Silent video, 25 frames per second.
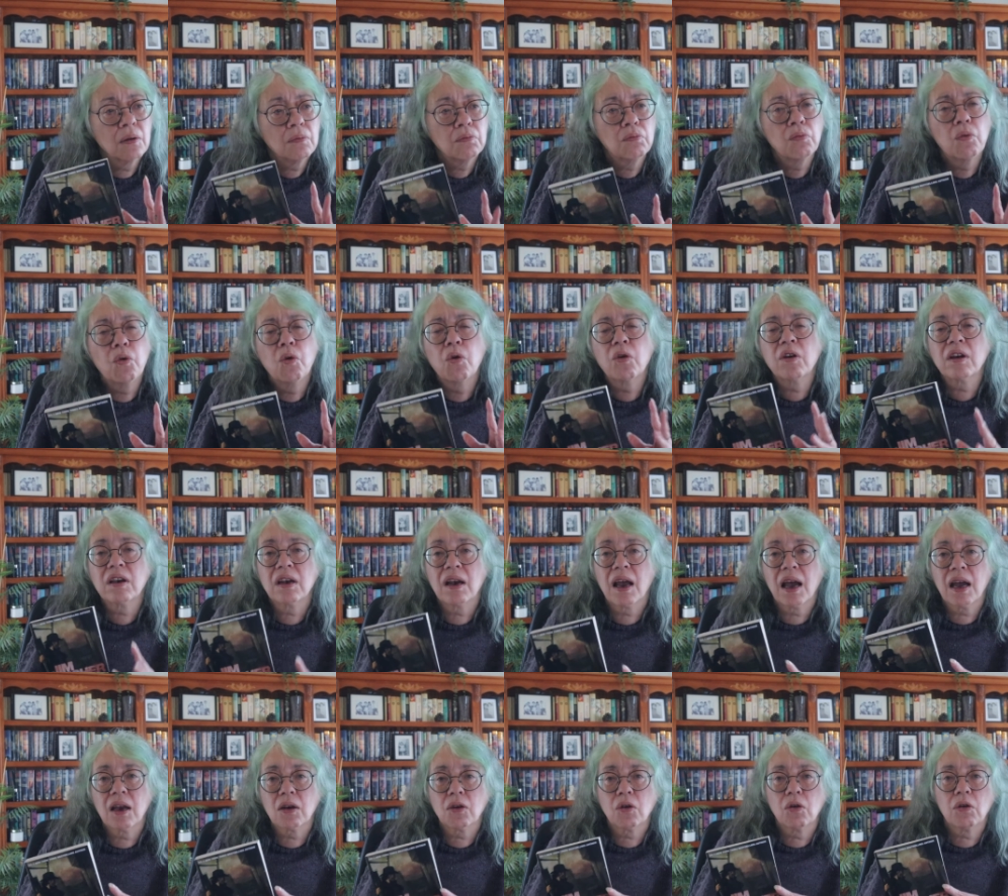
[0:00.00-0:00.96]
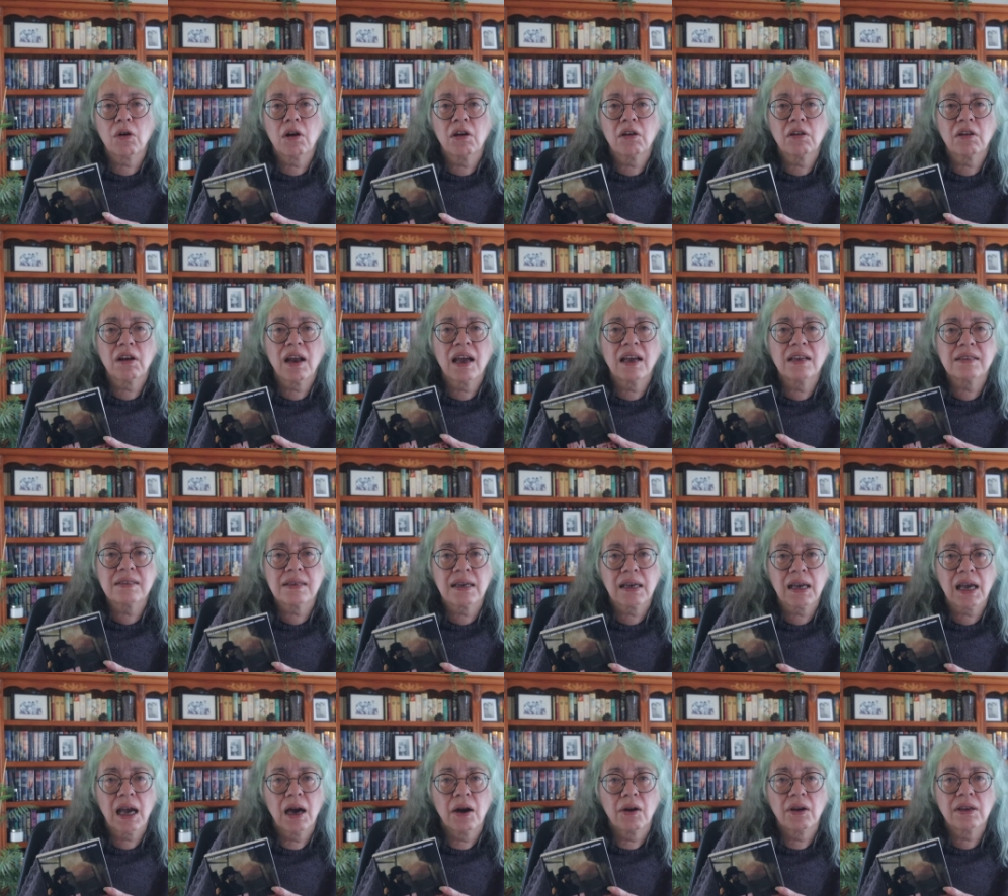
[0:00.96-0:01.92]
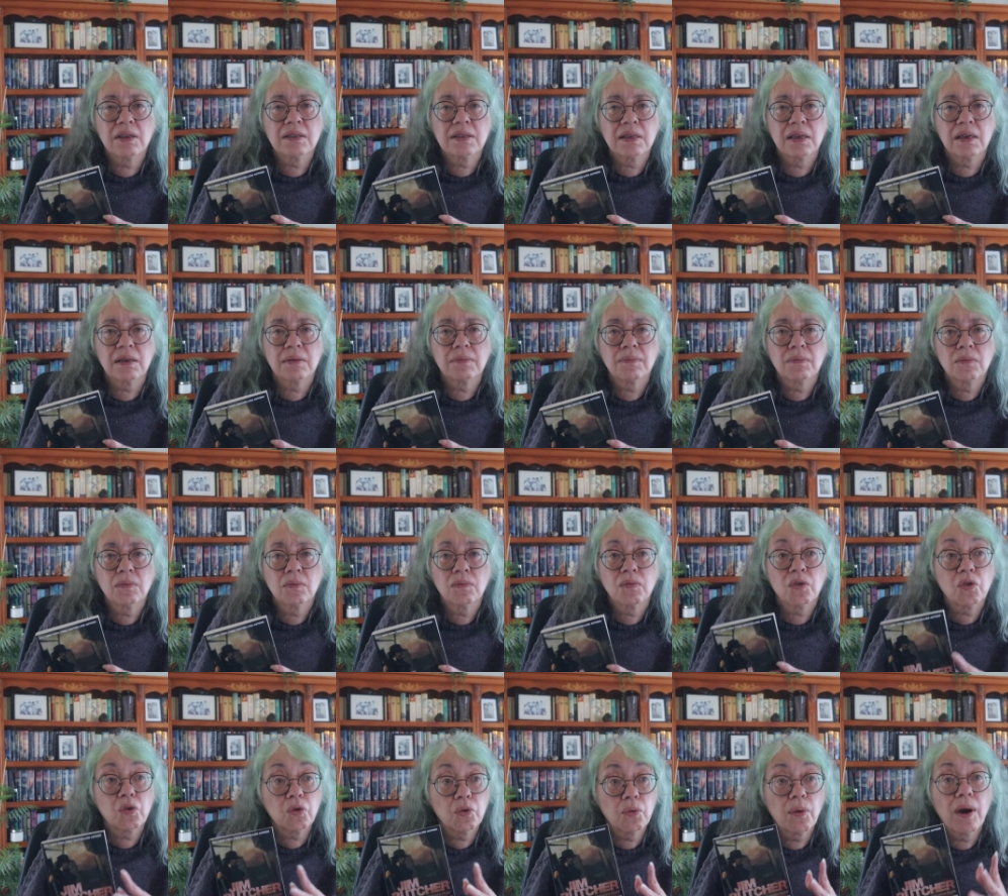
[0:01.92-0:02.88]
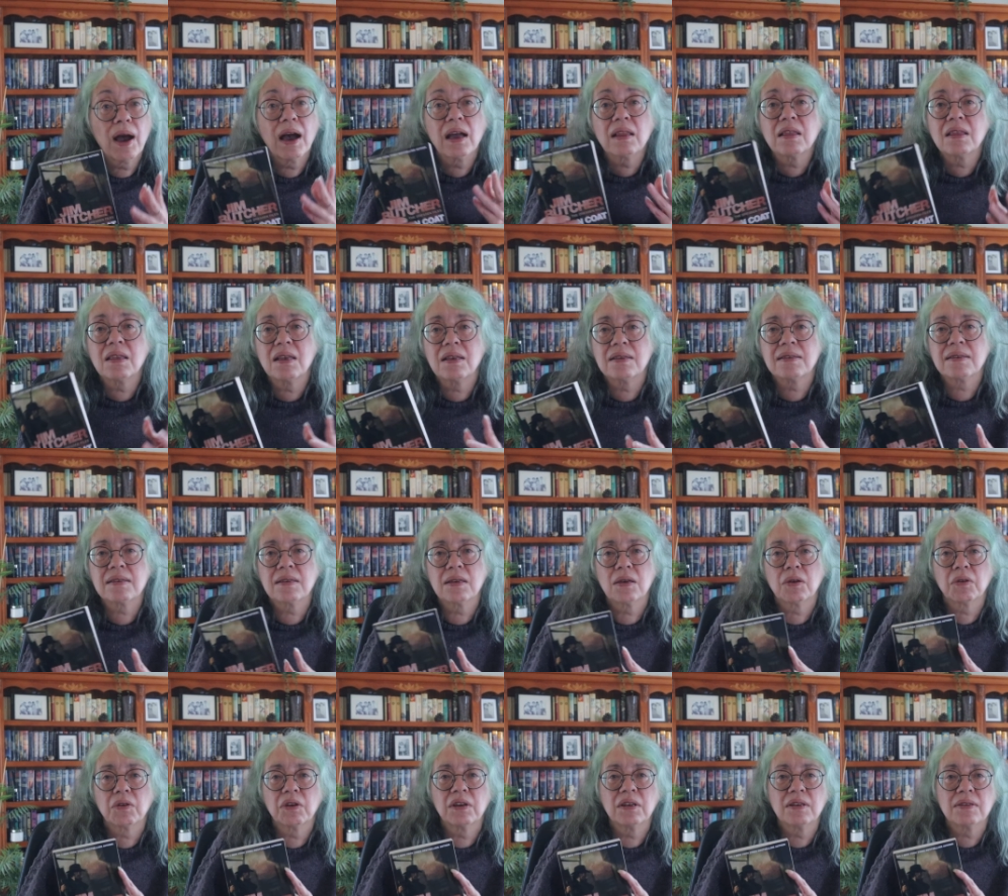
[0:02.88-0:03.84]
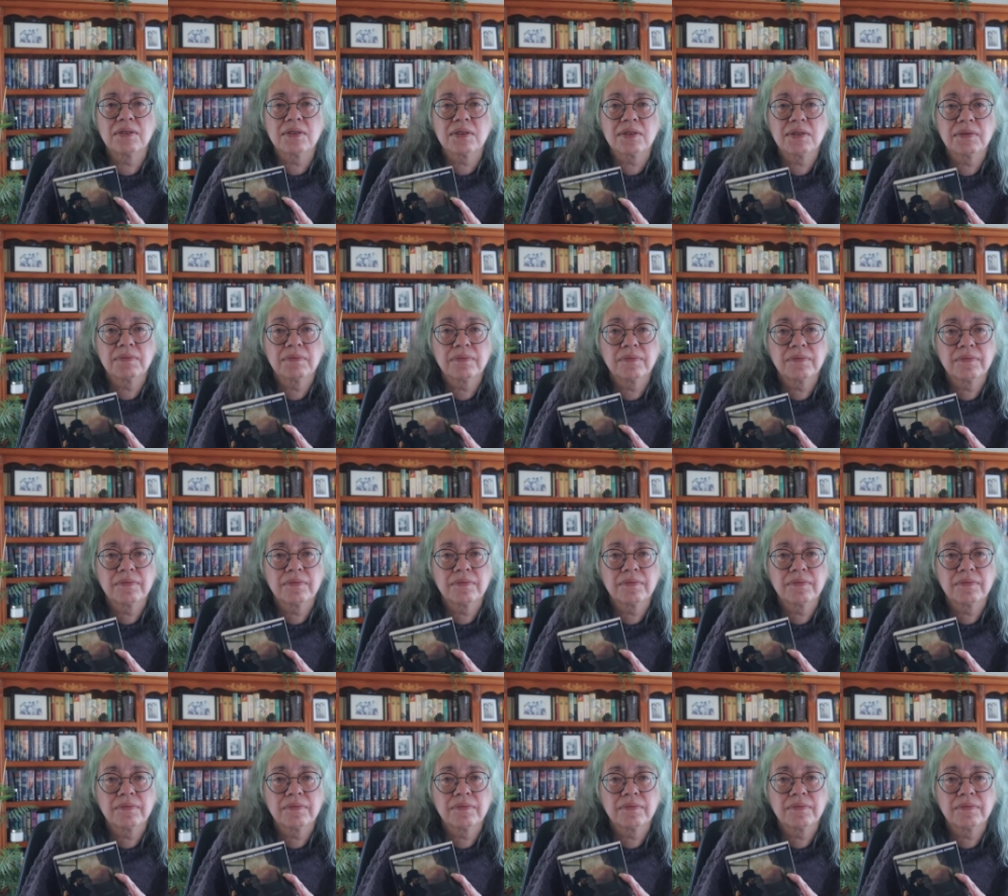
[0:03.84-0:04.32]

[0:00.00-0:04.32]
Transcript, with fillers: Morgan had grown as a character throughout this series.